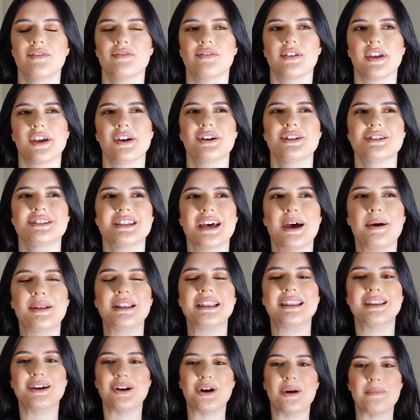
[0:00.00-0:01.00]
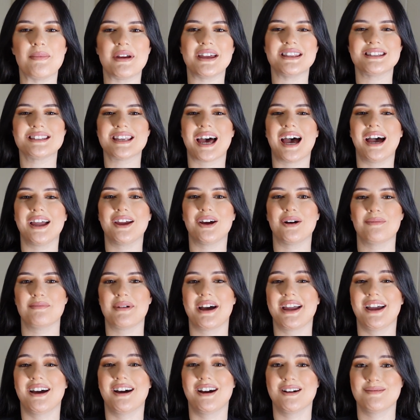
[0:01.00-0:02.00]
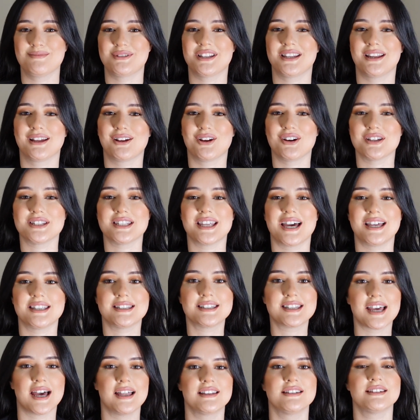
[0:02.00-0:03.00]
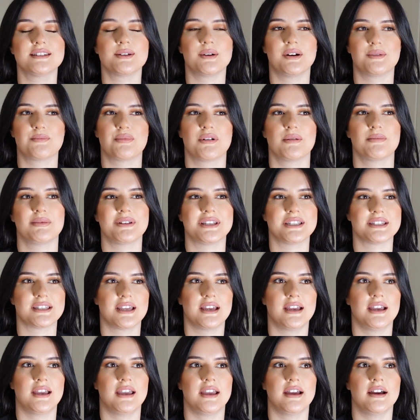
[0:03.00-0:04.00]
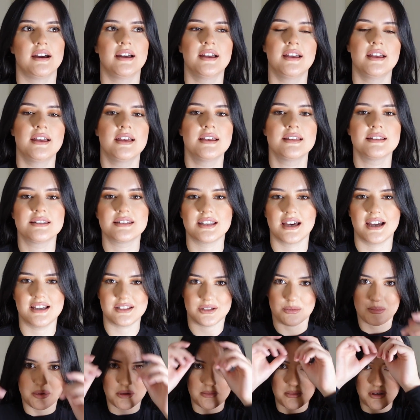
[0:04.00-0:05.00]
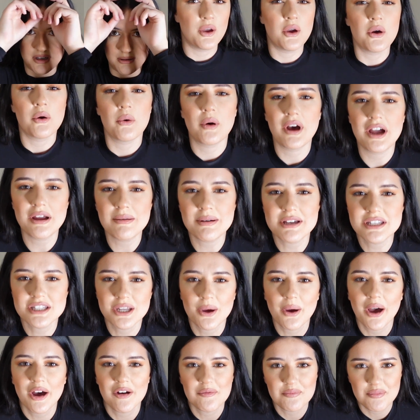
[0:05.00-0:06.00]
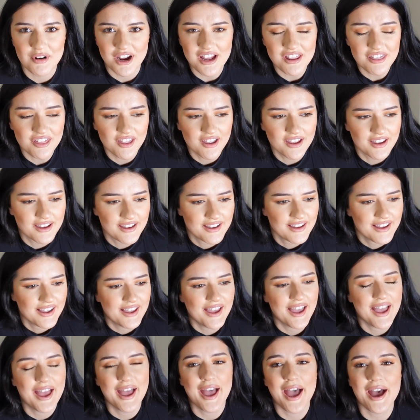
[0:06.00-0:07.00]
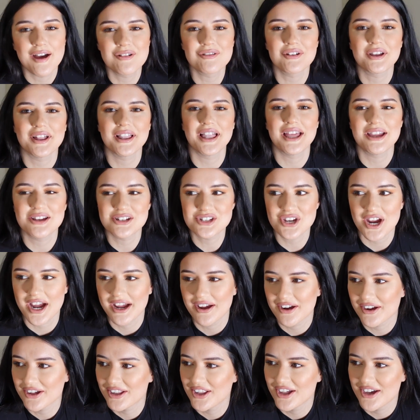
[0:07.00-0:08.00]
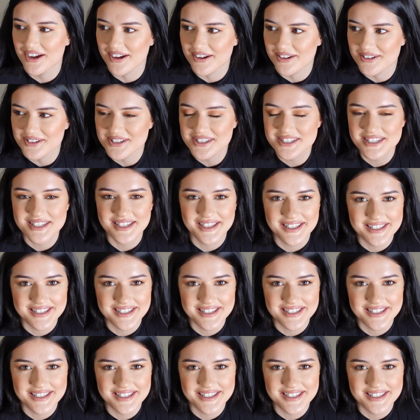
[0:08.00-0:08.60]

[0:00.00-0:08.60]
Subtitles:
Feels a little bit tight on my arms, and I got a size 10, so I'd probably say size up a bit. Why am I so out of breath? I feel like you're trying clothes.